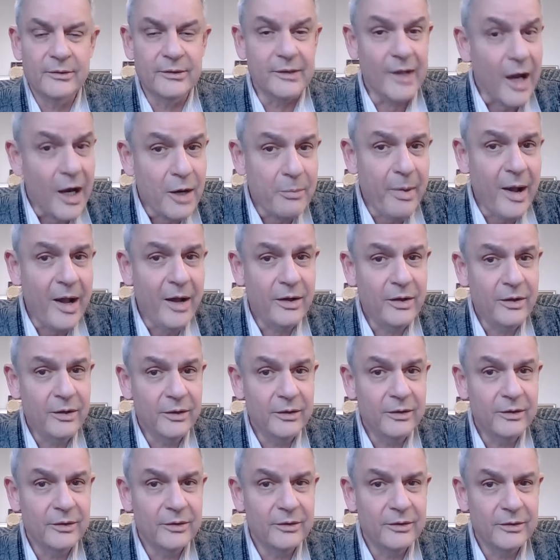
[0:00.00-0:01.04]
Nakba
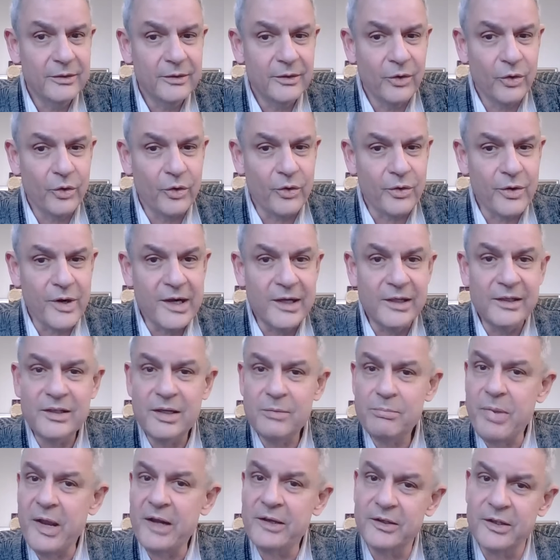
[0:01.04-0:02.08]
or
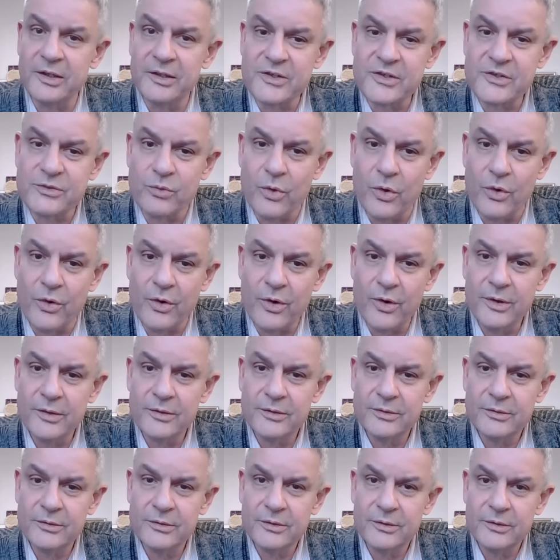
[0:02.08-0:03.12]
Independence War.
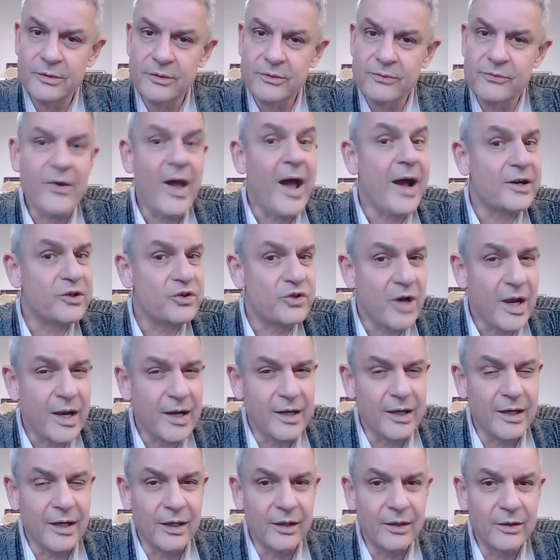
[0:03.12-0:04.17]

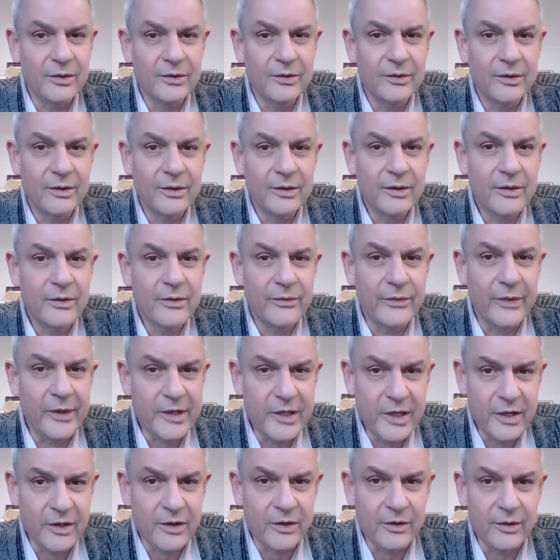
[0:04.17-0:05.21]
Fact-checking the
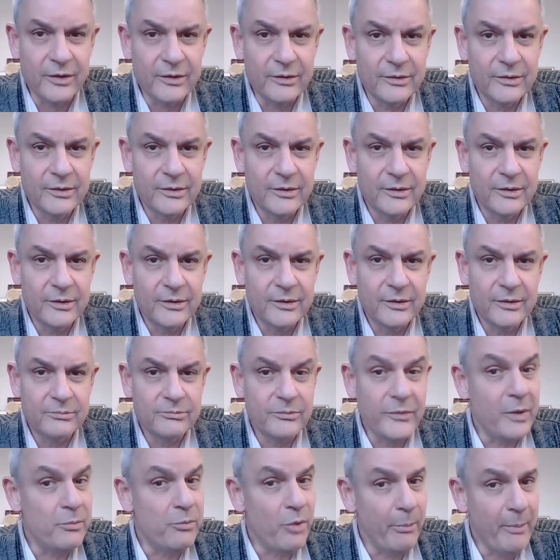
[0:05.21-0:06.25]
year,
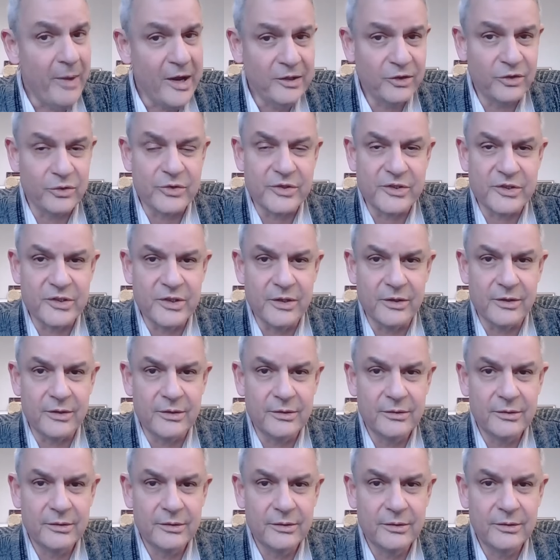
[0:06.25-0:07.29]
the momentous year
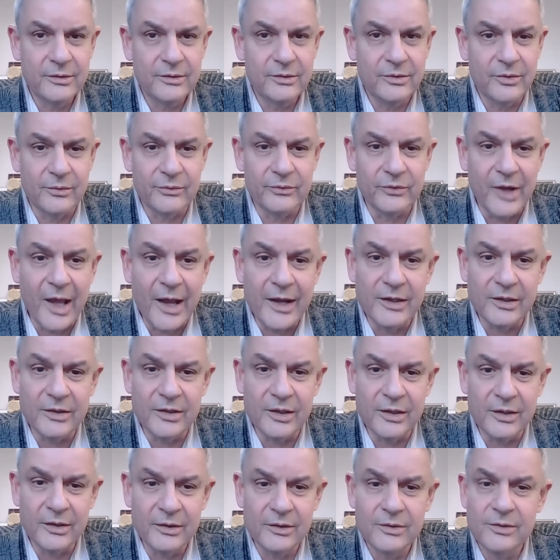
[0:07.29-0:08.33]
of
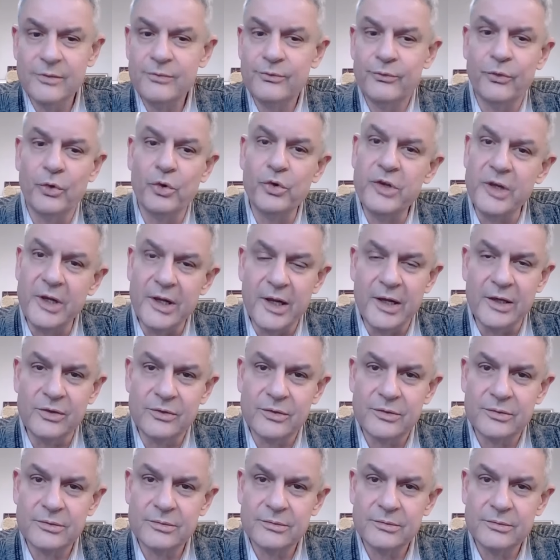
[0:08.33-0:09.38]
1948.
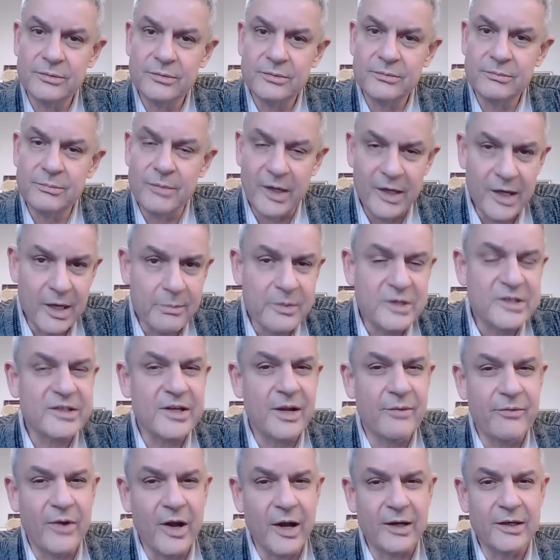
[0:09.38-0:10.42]
My name is
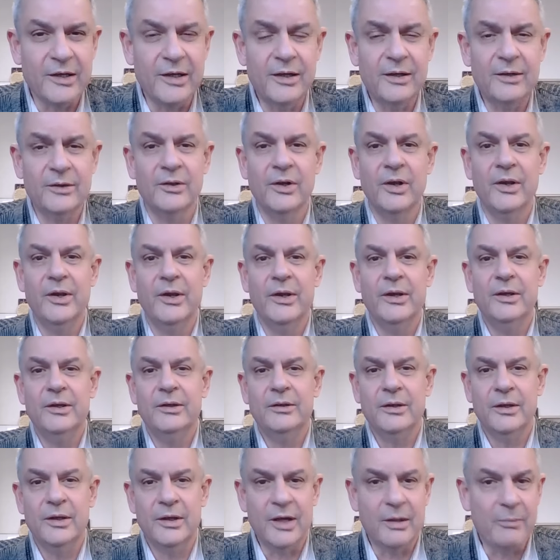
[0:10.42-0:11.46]
Sam Vaknin,
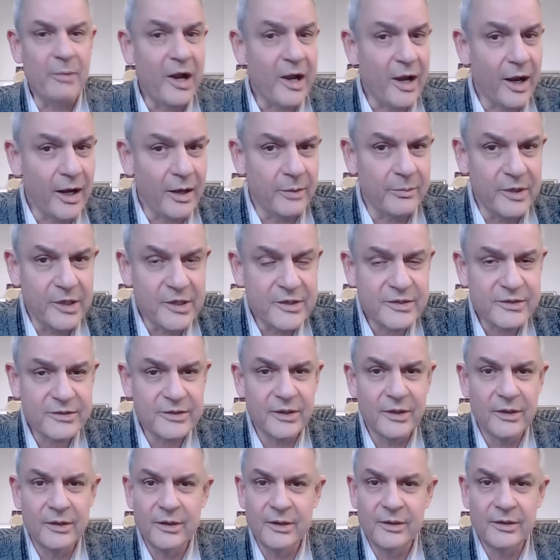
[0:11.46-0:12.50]
and I'm a columnist
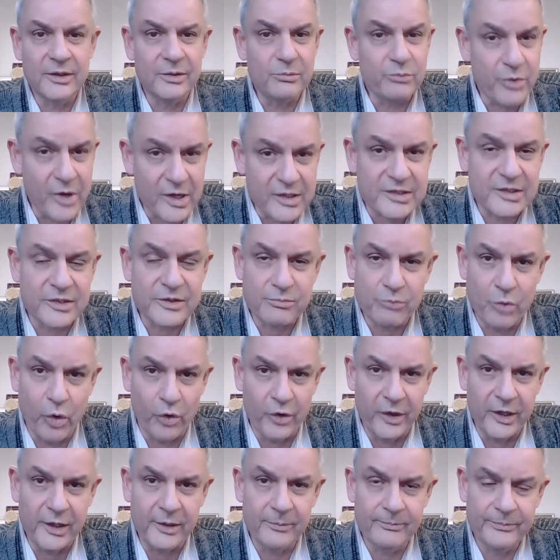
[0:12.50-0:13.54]
in Brussels
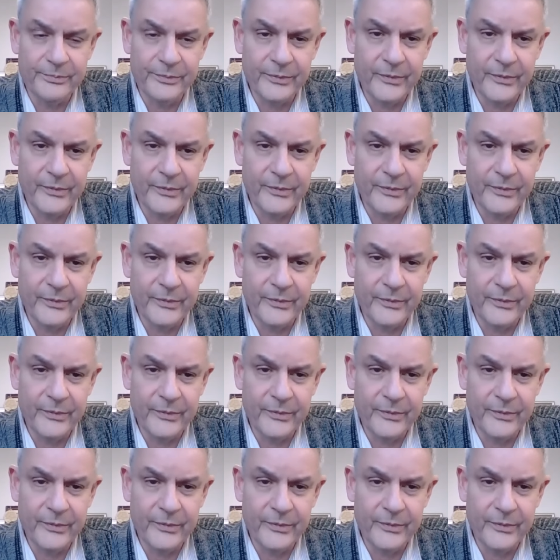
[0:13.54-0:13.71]
Morning.